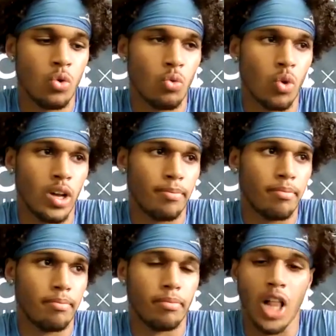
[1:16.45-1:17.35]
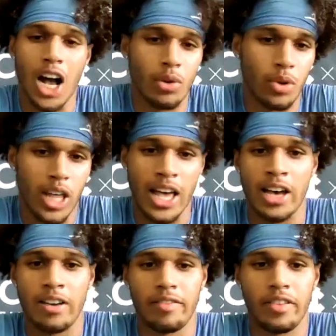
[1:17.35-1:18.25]
what block we want to
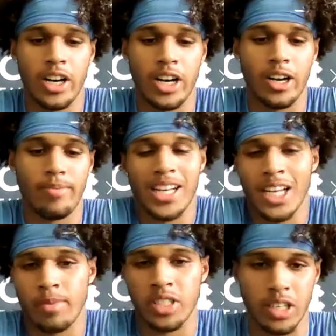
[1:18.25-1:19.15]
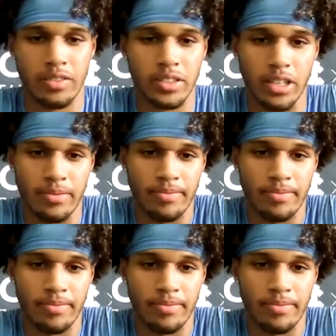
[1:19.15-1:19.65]
have, uh, that type of stuff. So.